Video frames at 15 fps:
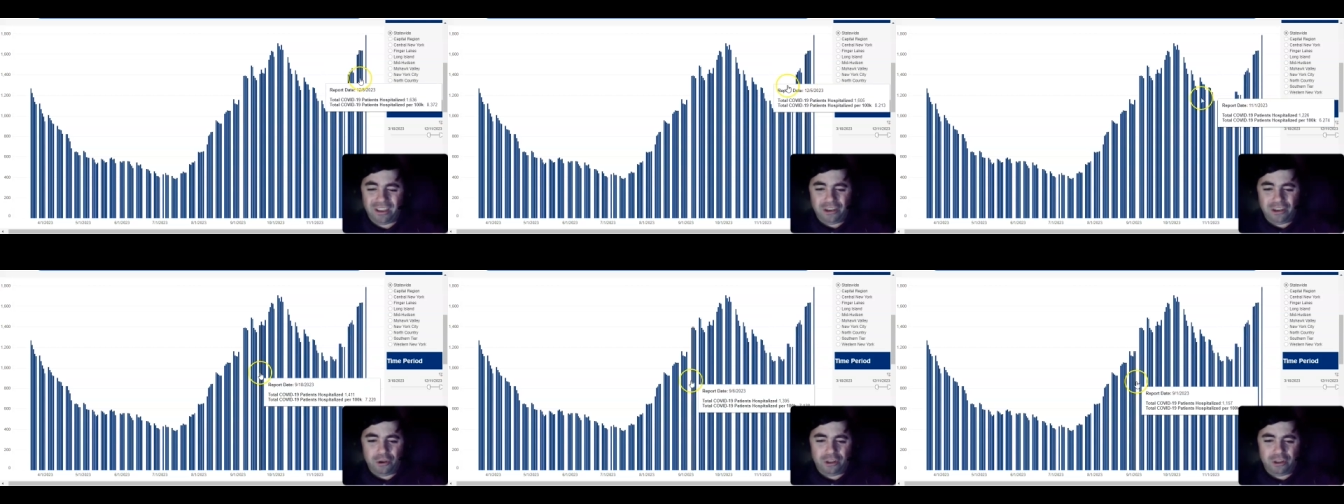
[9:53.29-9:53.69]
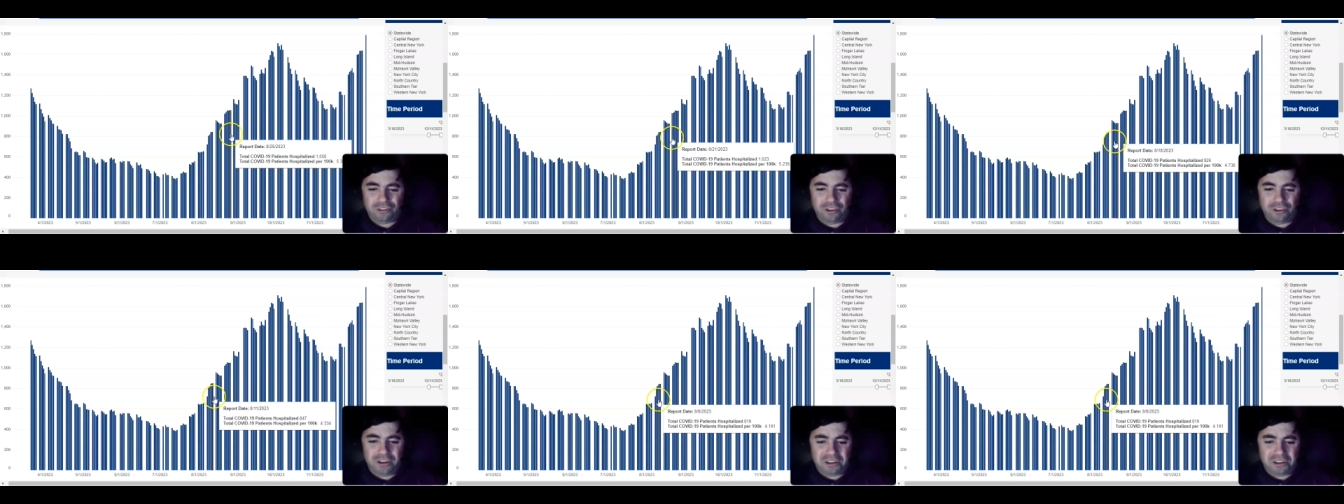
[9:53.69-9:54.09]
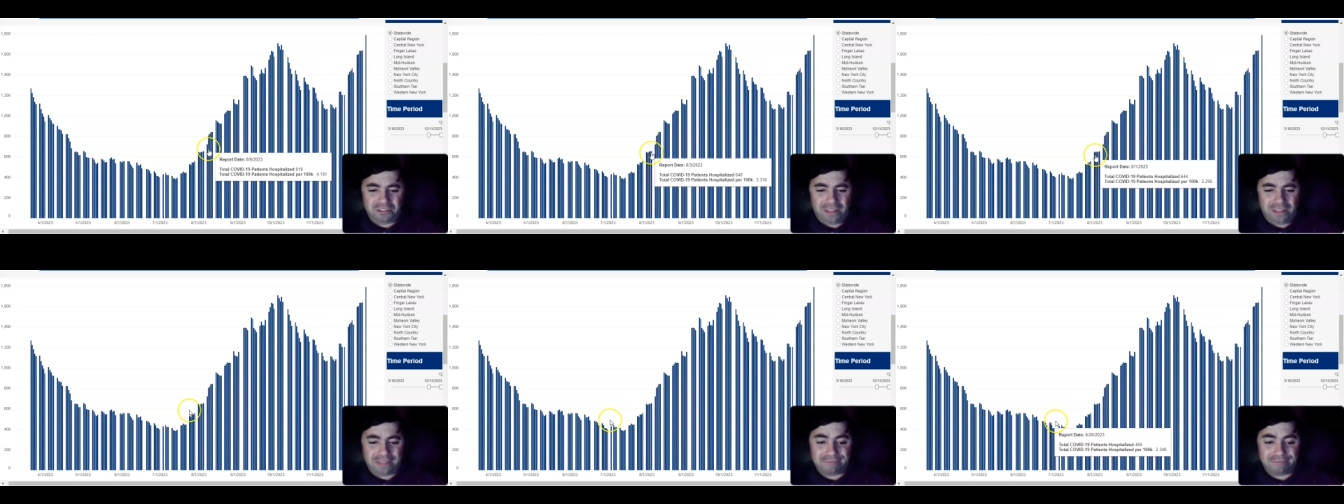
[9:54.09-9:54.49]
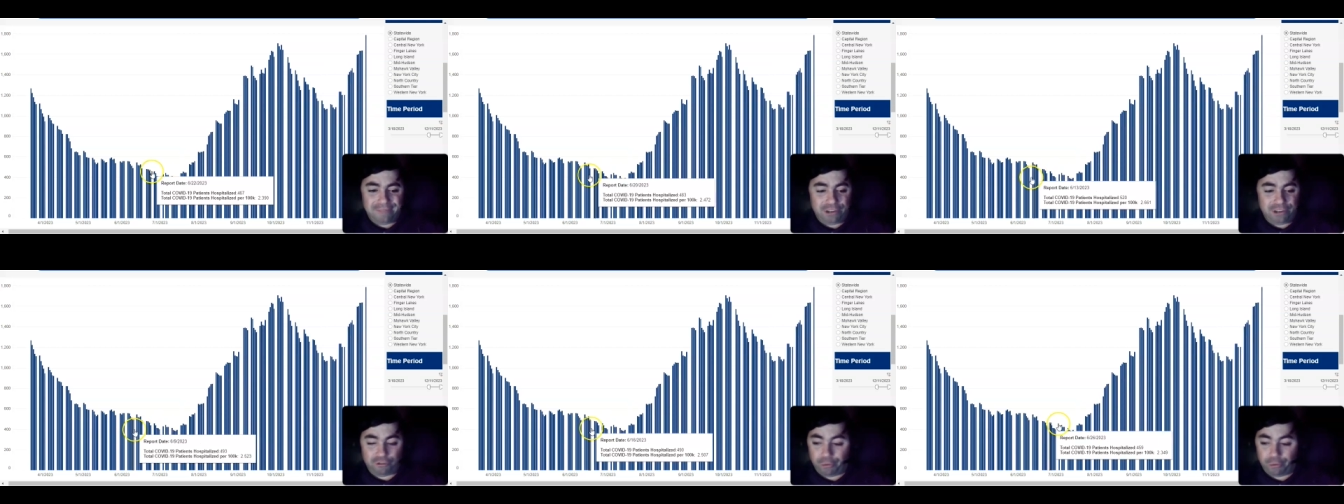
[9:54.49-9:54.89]
You can see that
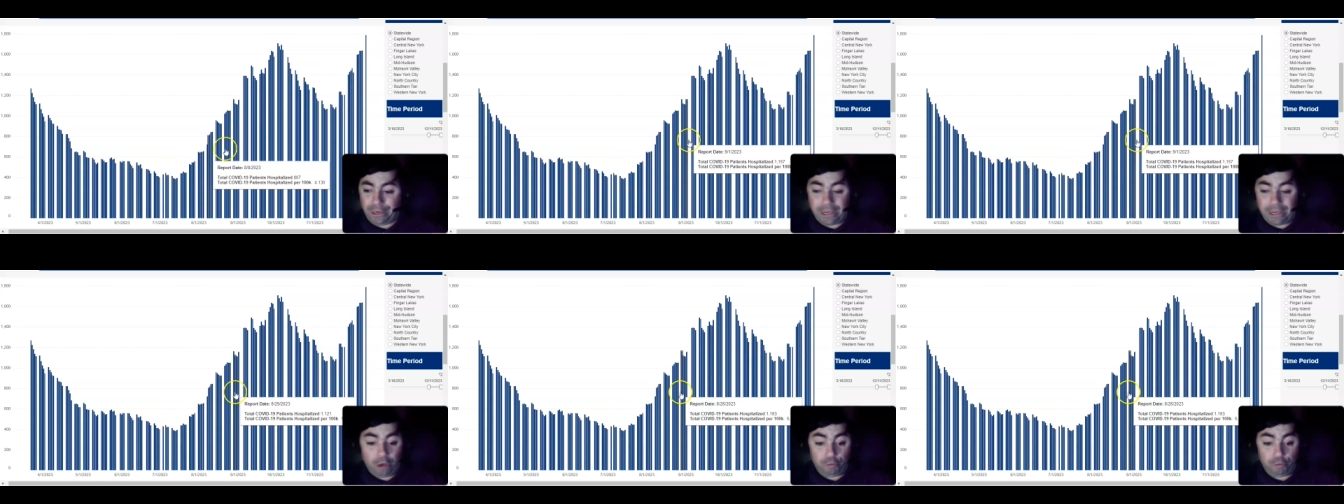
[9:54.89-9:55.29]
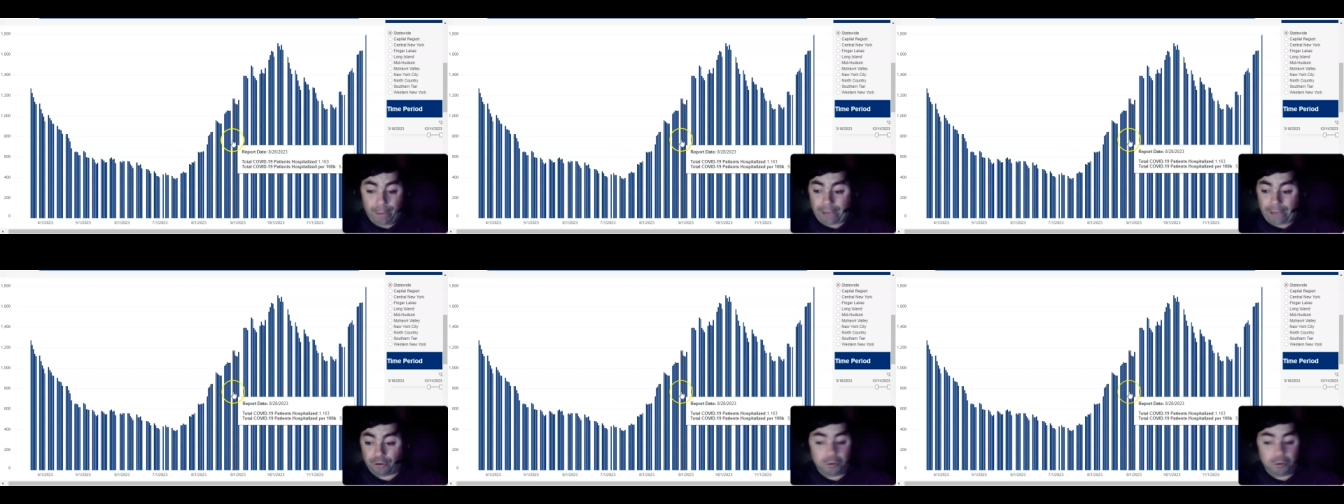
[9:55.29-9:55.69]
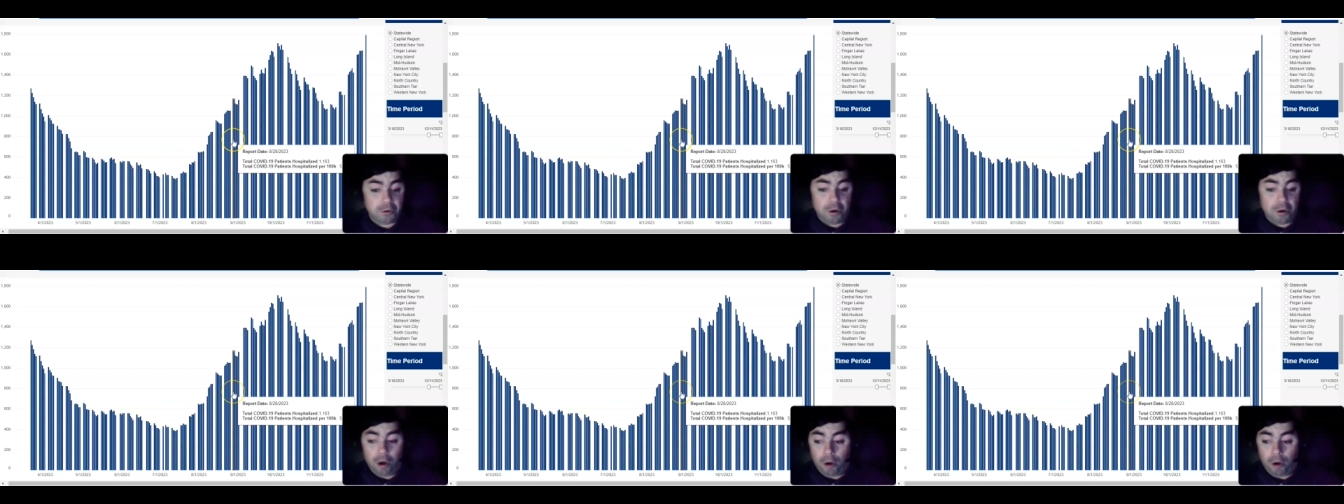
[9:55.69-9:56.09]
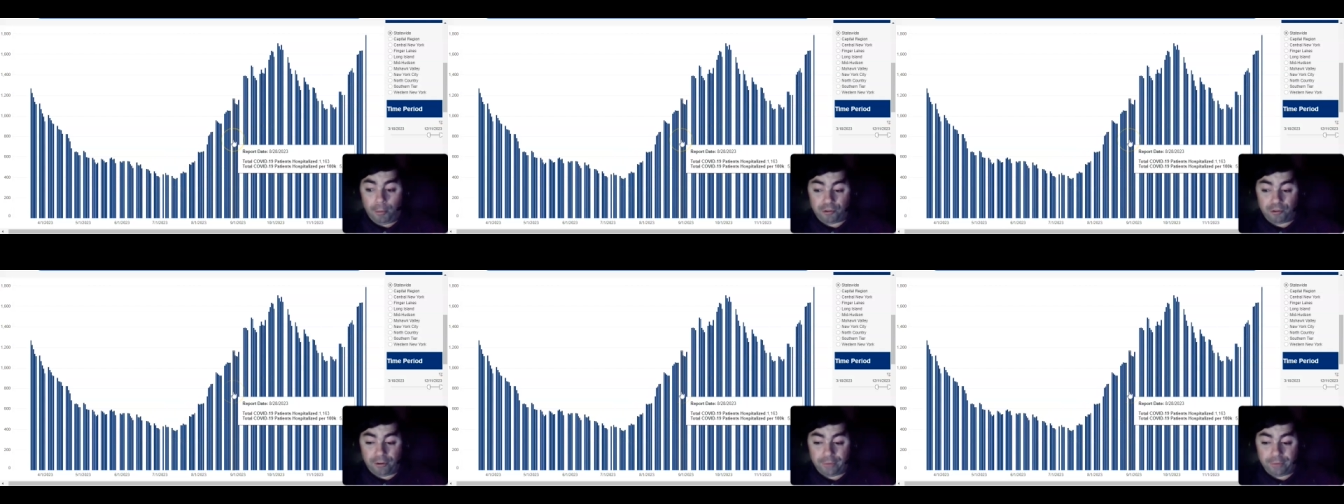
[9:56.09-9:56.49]
history, it goes back to
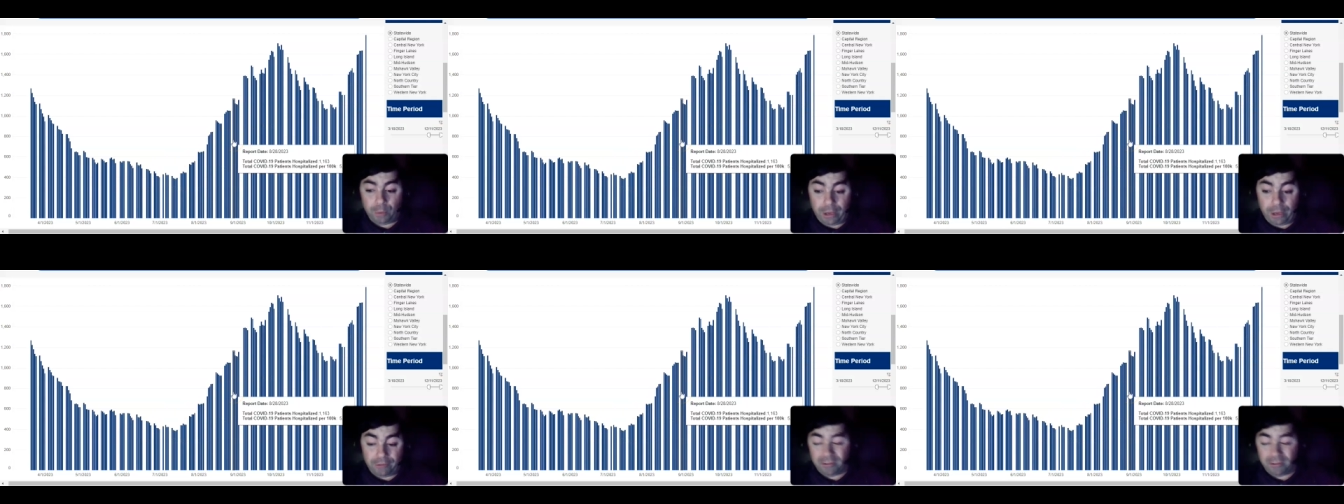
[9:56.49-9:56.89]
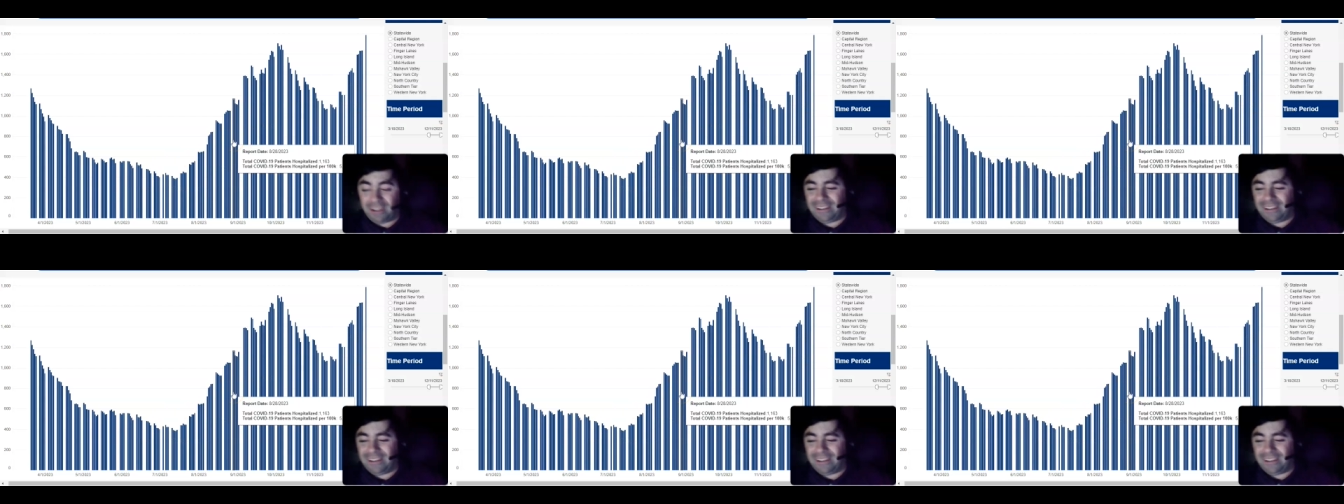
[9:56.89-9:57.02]
almost every wave.